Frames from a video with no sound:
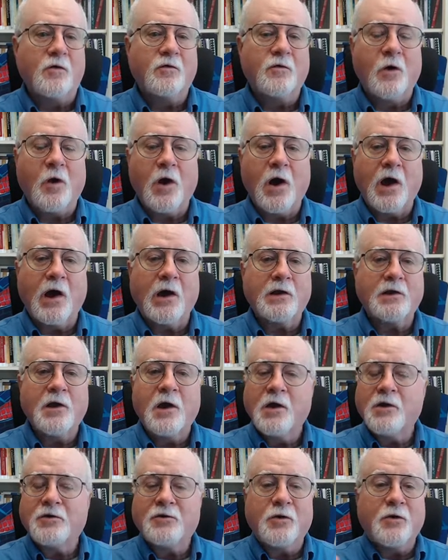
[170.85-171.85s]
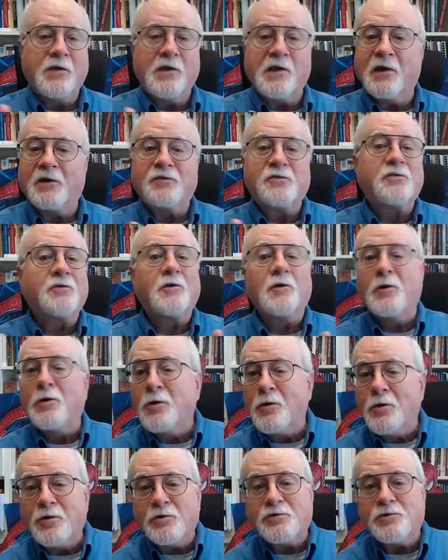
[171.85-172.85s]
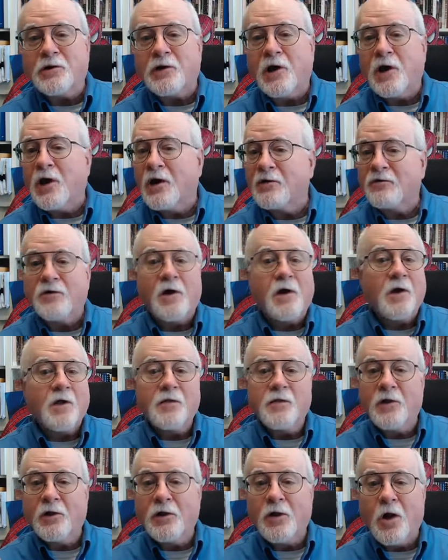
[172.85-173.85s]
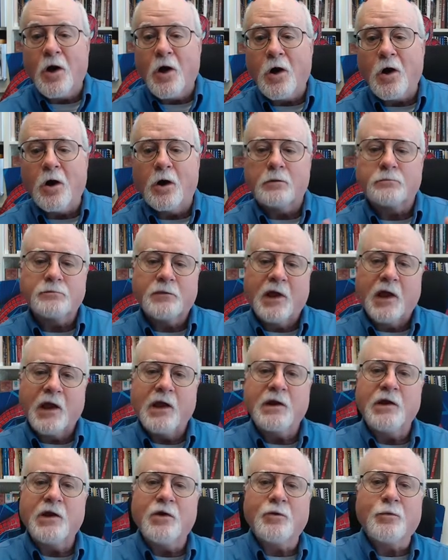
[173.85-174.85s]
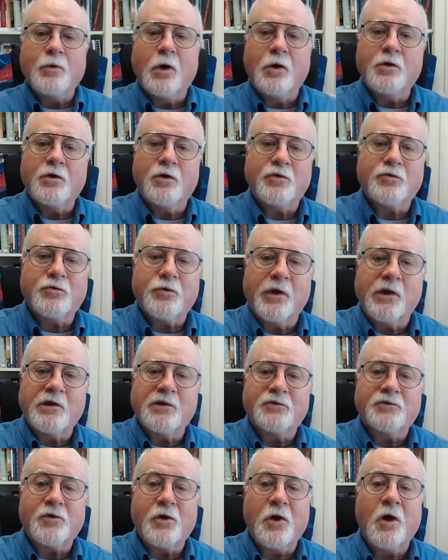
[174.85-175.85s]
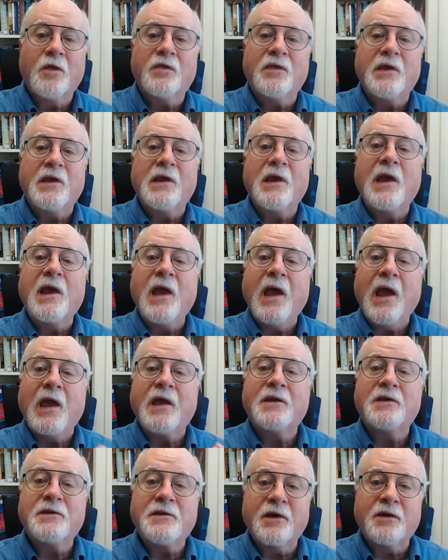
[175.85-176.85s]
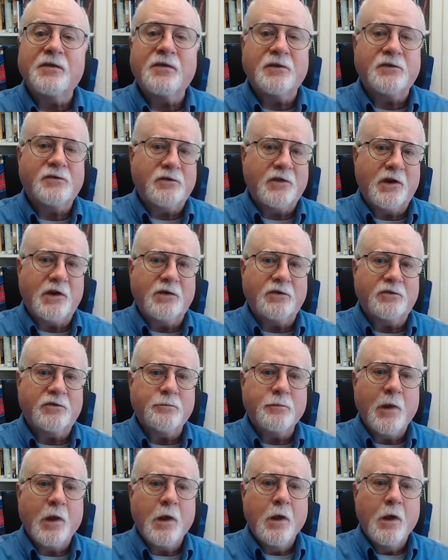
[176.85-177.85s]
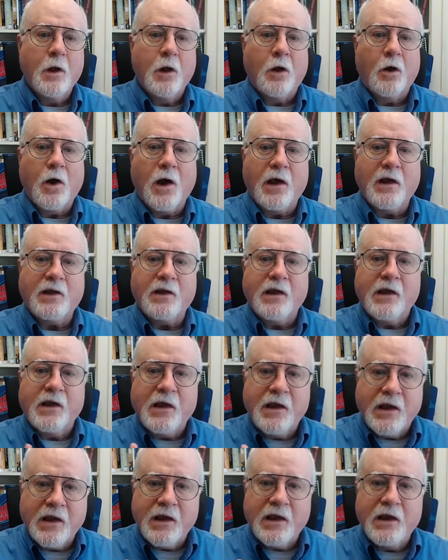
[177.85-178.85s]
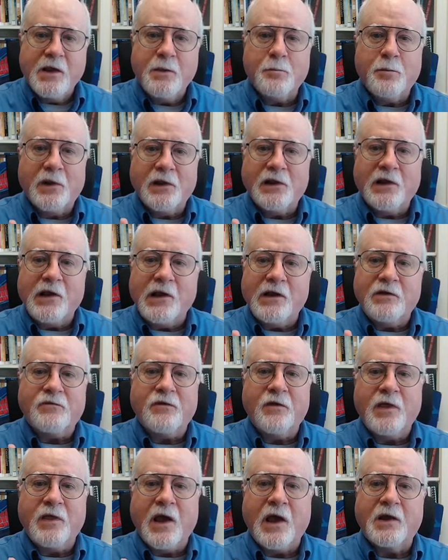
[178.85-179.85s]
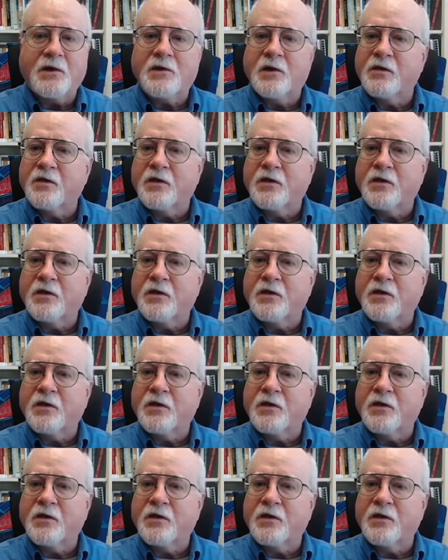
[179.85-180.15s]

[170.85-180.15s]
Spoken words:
all right, to the exclusion of the law. And he wrote a treatise called the Antitheses. All right, he believed that the